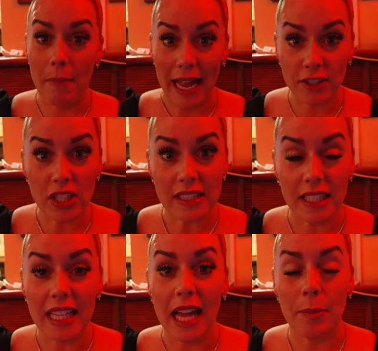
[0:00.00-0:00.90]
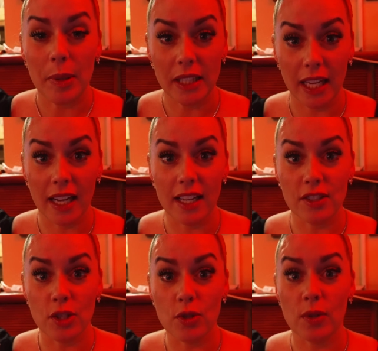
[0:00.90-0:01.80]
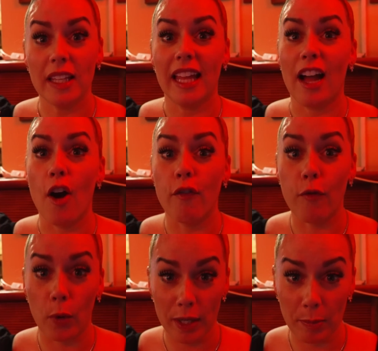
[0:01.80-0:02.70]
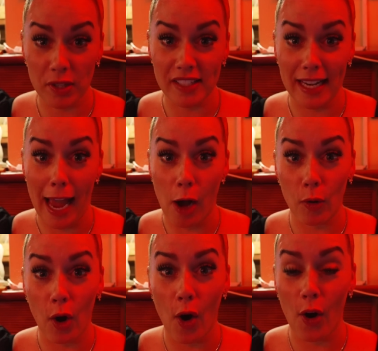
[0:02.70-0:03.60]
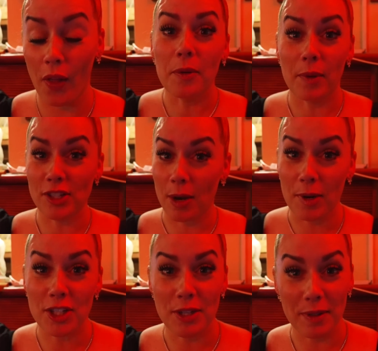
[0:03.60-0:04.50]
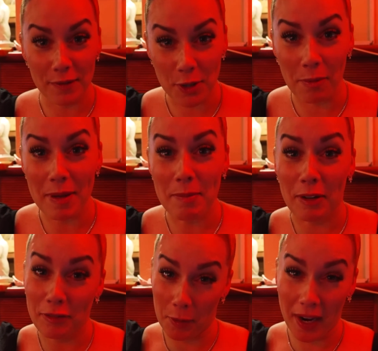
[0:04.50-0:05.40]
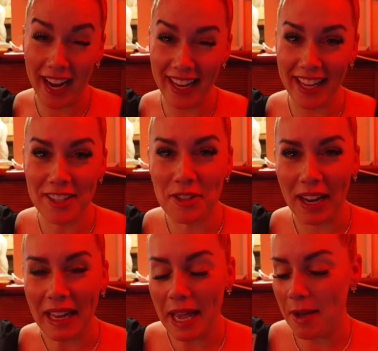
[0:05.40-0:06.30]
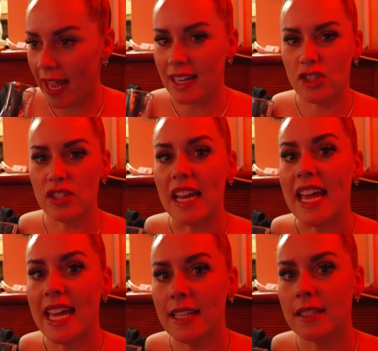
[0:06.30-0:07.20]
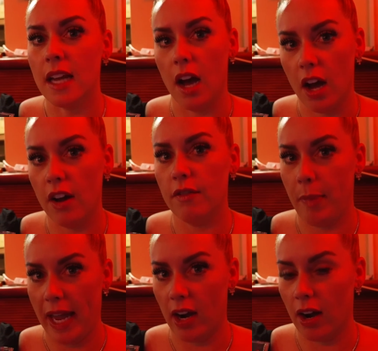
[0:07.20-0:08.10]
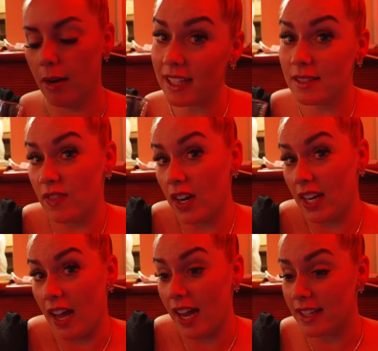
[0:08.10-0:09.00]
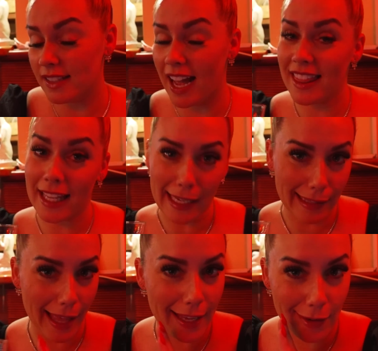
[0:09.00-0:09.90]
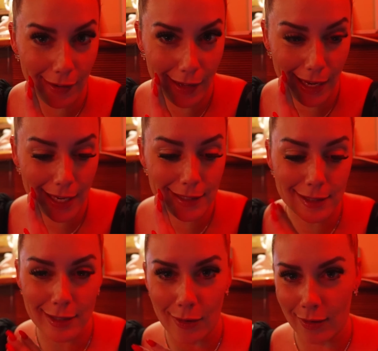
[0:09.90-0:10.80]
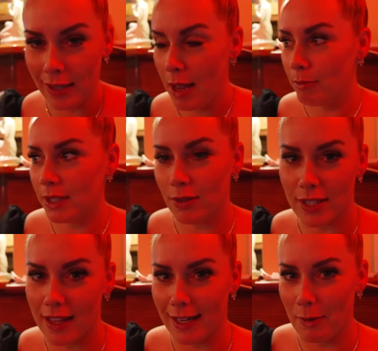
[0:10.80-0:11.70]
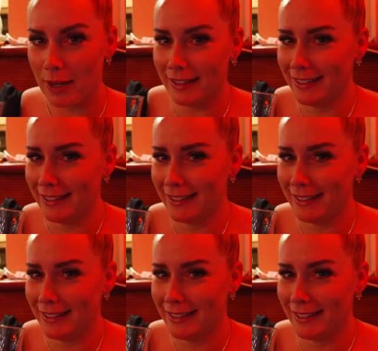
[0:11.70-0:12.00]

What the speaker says: Matt just said that Palinka is usually like a 40% alcohol, which I wish he would have told me before I drank it. And it's just a hint of pear. It's very nice. I think I'd like it on ice, but don't tell anyone.